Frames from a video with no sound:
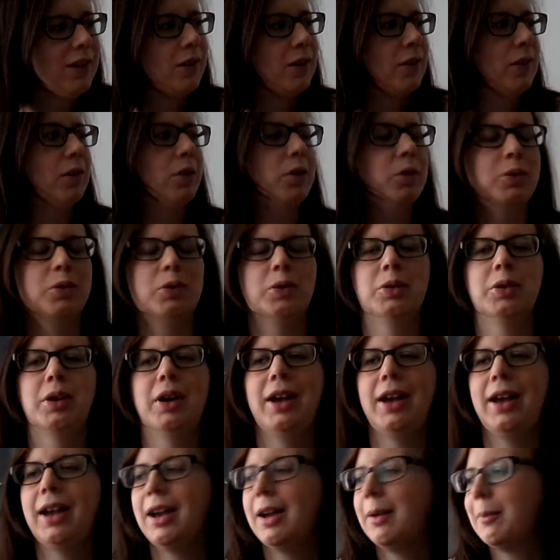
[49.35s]
so,
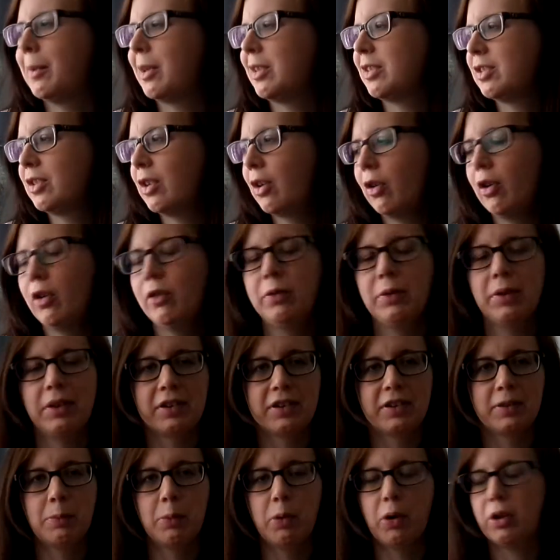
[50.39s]
um, I'll start off with a
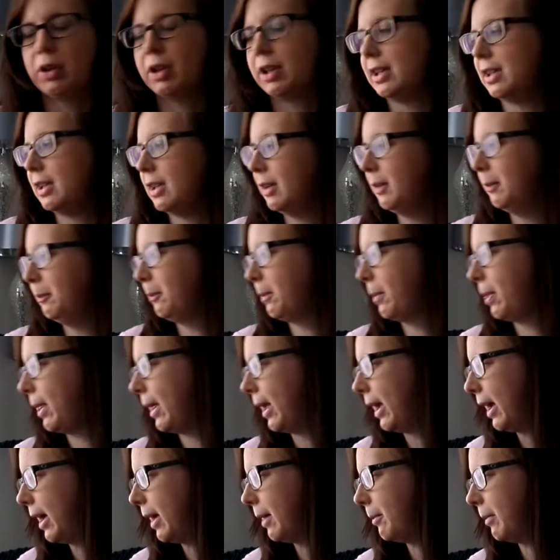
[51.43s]
small item
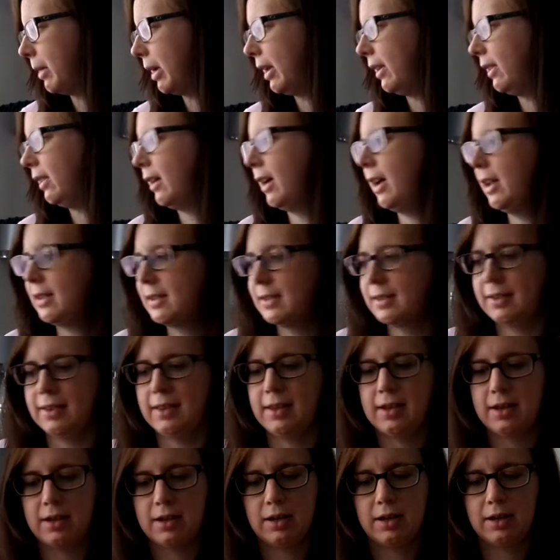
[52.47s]
um, and that's
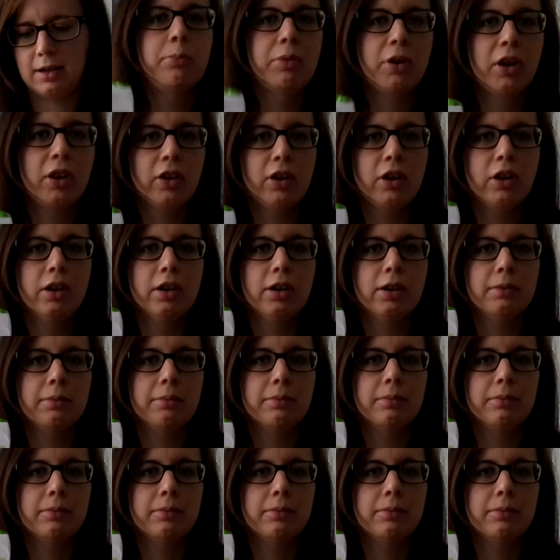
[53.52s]
the Brother